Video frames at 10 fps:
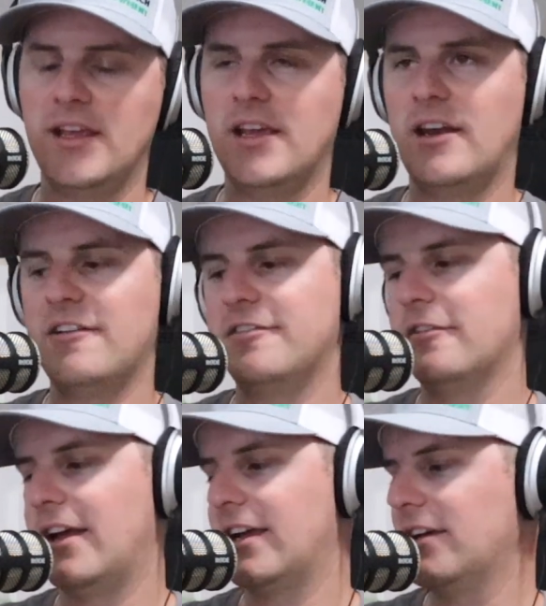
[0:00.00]
And I feel
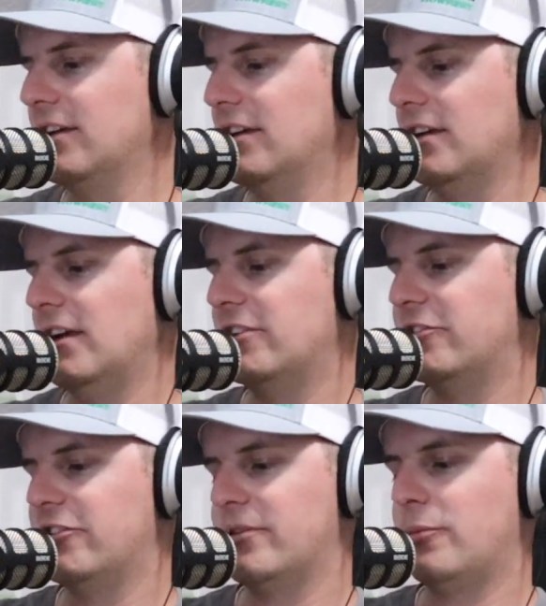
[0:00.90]
like it's
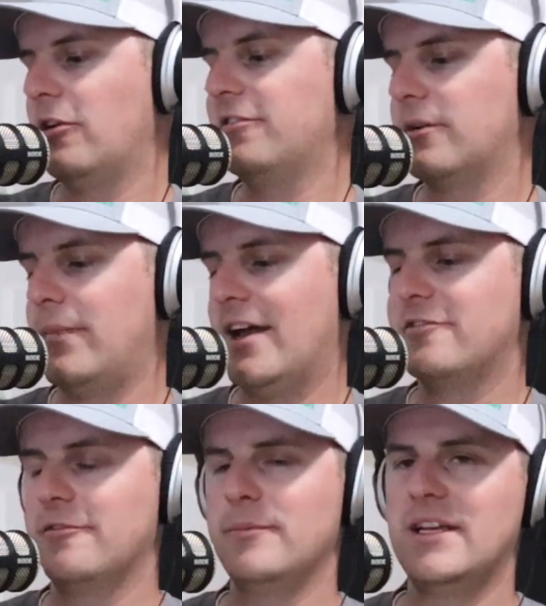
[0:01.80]
just a perfect match
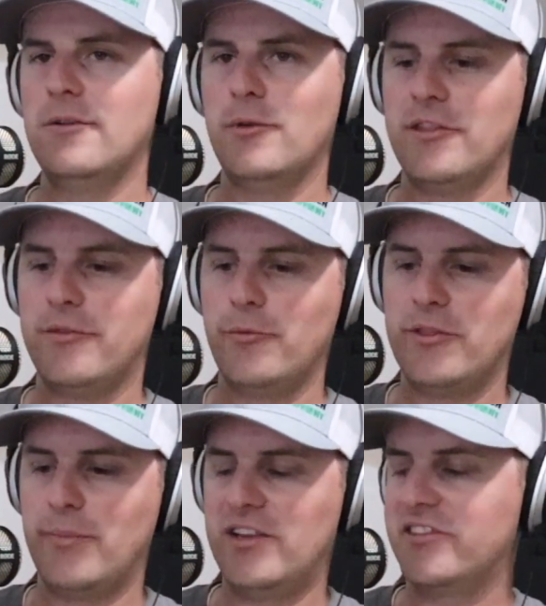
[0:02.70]
for me
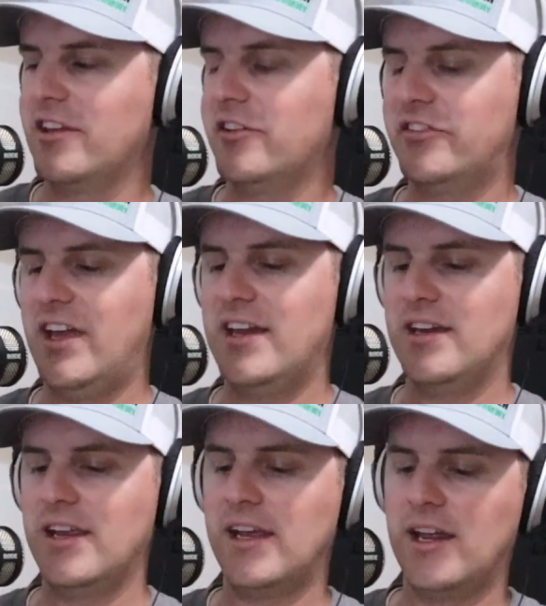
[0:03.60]
with my skill set
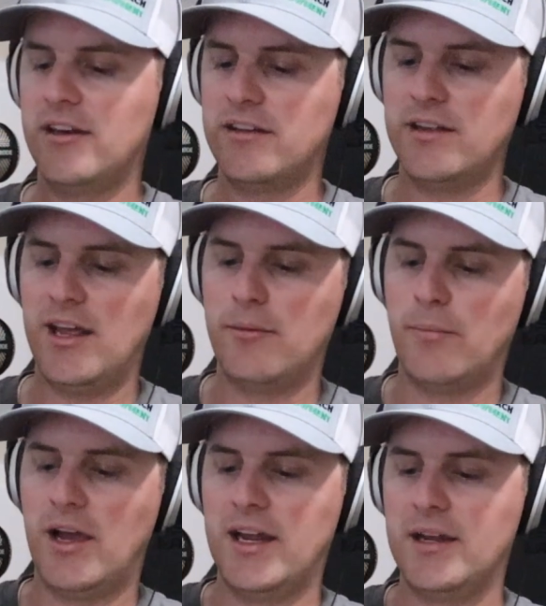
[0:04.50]
and
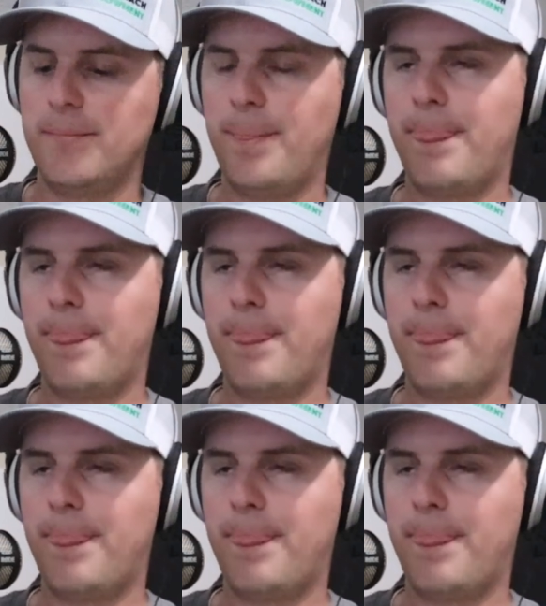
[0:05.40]
my